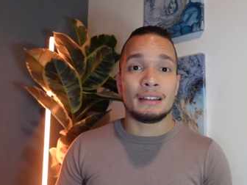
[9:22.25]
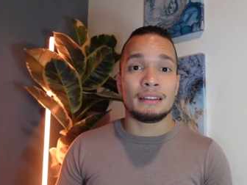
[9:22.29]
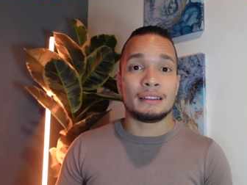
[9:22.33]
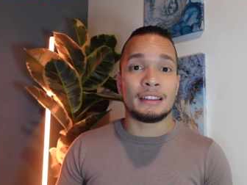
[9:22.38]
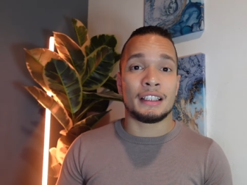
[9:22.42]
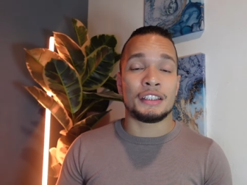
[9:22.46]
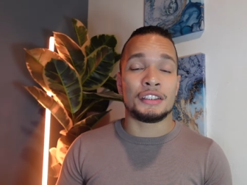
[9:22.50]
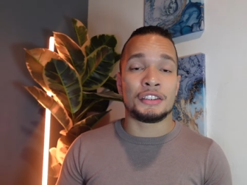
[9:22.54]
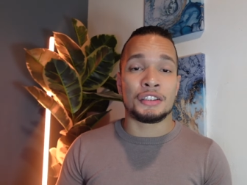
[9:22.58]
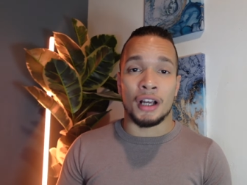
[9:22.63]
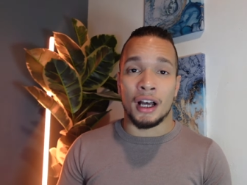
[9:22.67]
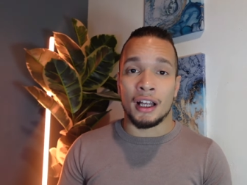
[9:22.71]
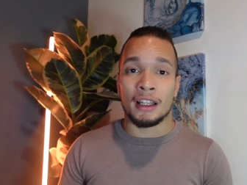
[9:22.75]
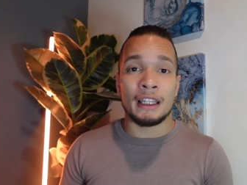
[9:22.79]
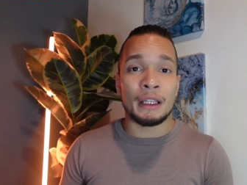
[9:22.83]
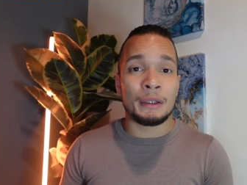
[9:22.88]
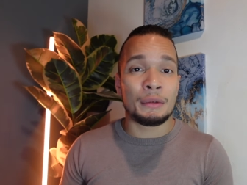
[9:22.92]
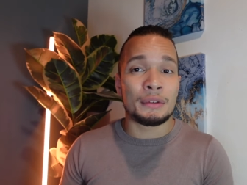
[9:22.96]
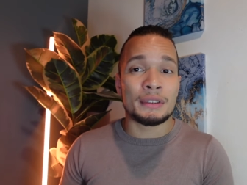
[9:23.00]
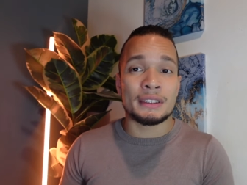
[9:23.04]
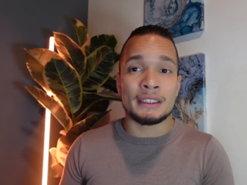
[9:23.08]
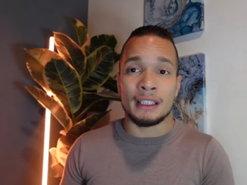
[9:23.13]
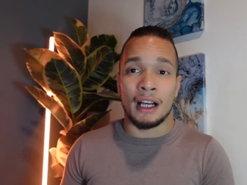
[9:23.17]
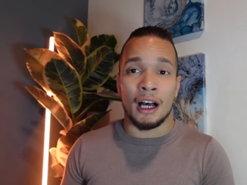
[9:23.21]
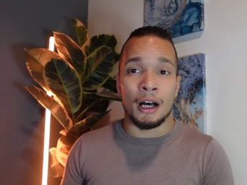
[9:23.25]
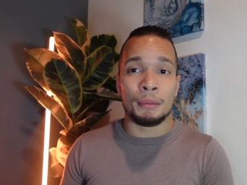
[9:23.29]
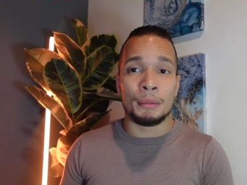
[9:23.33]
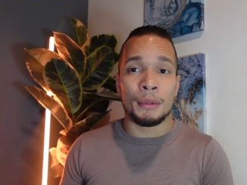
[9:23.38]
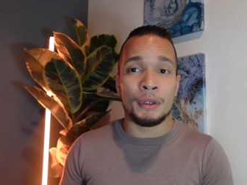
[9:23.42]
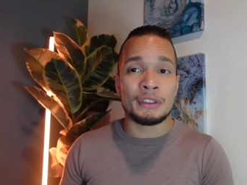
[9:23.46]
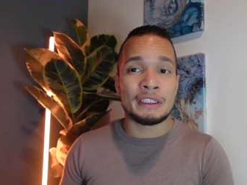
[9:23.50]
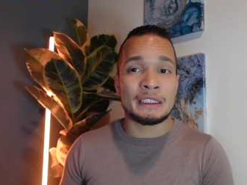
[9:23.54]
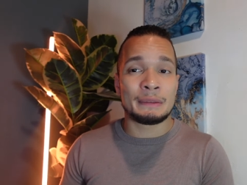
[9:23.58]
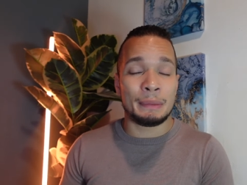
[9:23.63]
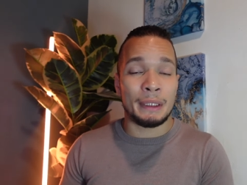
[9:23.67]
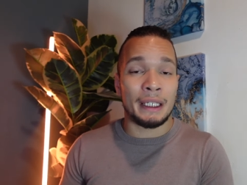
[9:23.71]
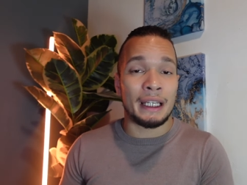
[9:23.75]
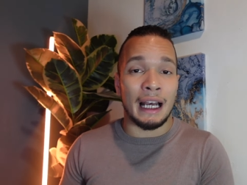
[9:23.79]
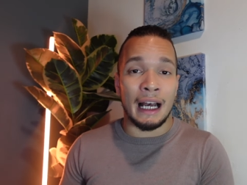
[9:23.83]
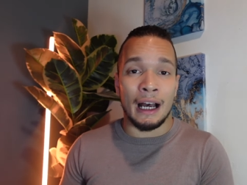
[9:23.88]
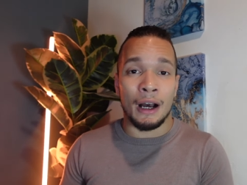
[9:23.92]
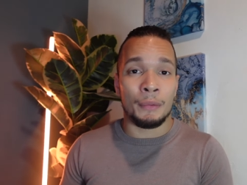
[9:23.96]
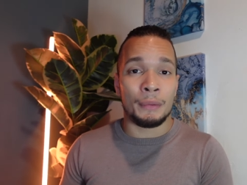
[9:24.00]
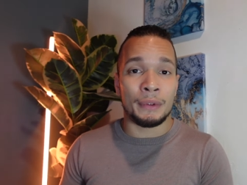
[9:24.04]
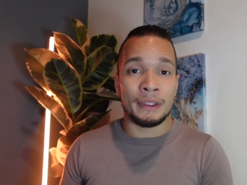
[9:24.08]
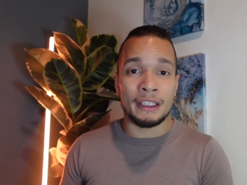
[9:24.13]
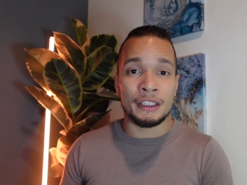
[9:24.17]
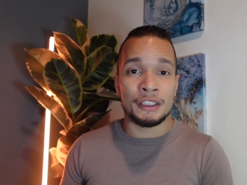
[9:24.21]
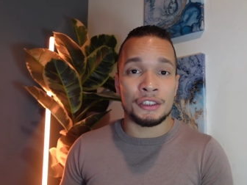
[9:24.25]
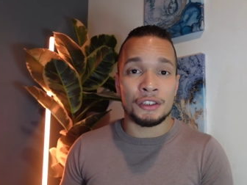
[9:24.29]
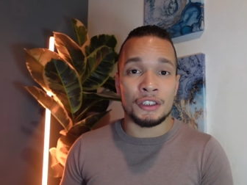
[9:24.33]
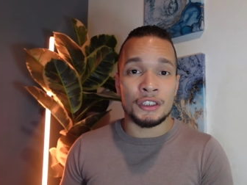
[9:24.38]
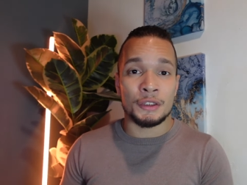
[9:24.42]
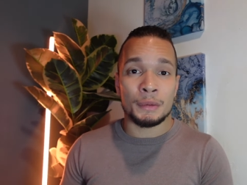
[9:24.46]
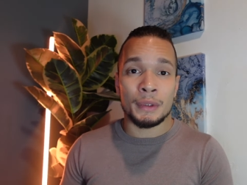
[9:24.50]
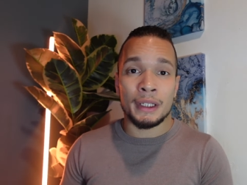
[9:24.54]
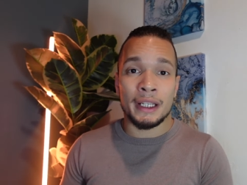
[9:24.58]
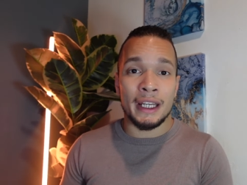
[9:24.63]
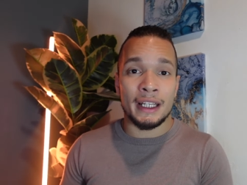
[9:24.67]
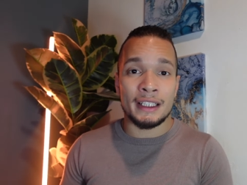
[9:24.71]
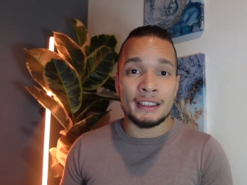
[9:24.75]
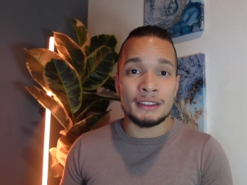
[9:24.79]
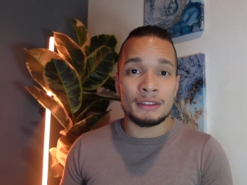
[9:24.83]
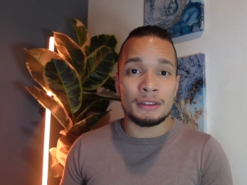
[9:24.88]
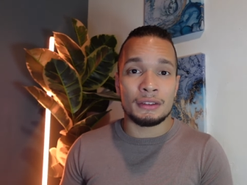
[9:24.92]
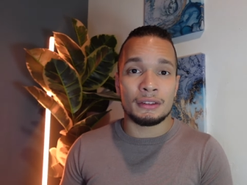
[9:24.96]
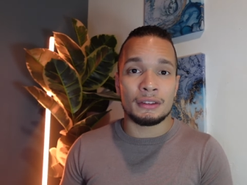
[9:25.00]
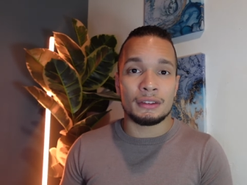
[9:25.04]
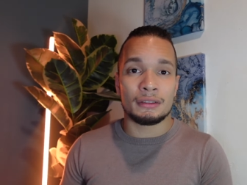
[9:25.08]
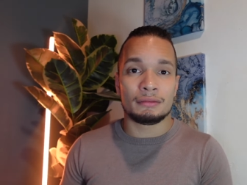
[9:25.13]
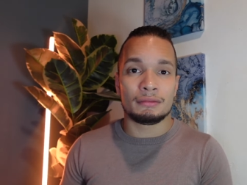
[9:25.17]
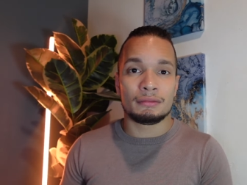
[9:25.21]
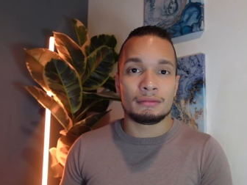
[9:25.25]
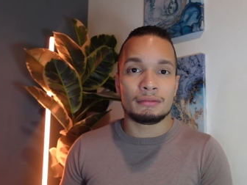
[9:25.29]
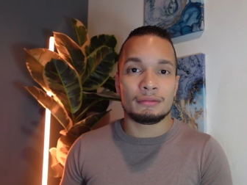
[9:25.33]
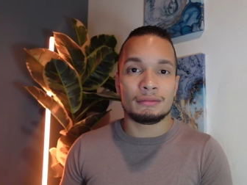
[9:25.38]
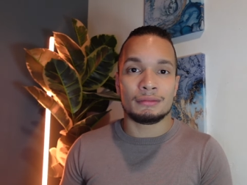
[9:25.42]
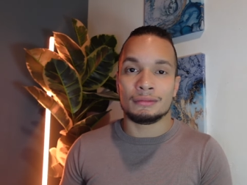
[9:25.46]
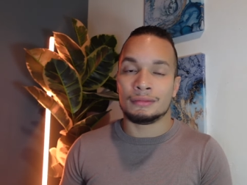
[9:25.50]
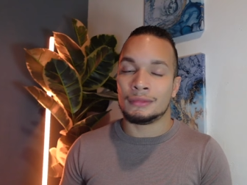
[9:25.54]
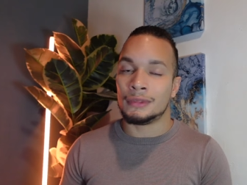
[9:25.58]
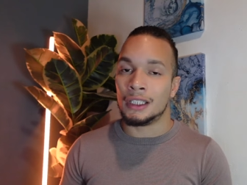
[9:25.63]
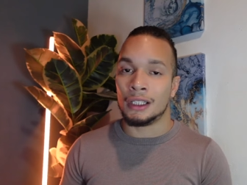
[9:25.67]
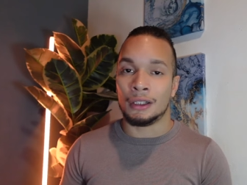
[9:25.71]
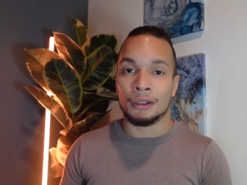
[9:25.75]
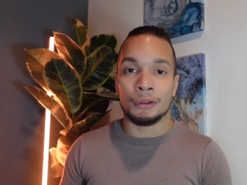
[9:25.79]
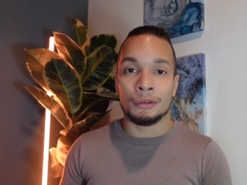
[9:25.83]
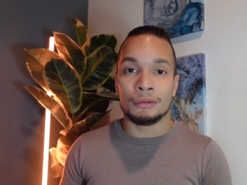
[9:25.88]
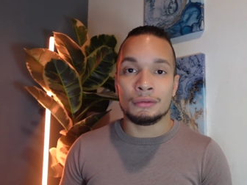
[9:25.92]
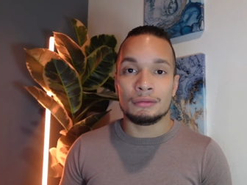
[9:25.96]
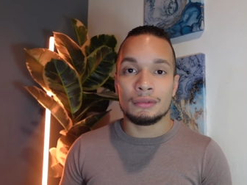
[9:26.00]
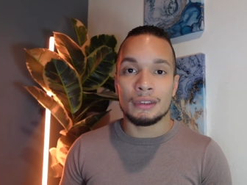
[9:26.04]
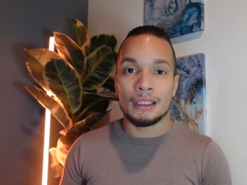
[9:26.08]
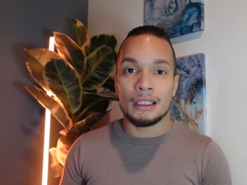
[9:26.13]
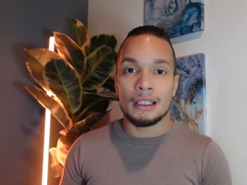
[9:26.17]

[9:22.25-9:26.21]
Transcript: did John Leguizamo speak out when these shows were canceled? No.